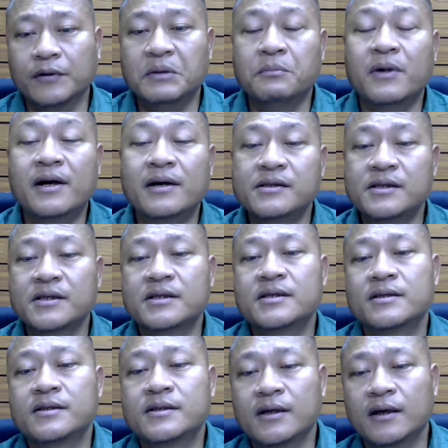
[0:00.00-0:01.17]

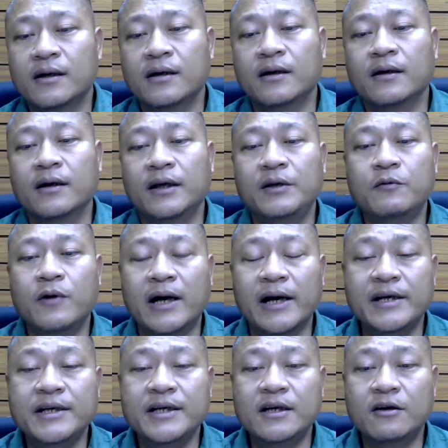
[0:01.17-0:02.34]
emerges a new
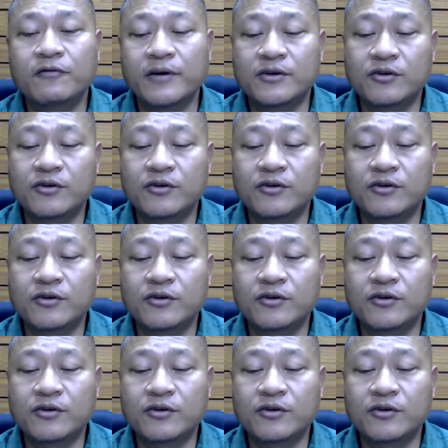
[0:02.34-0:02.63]
idea of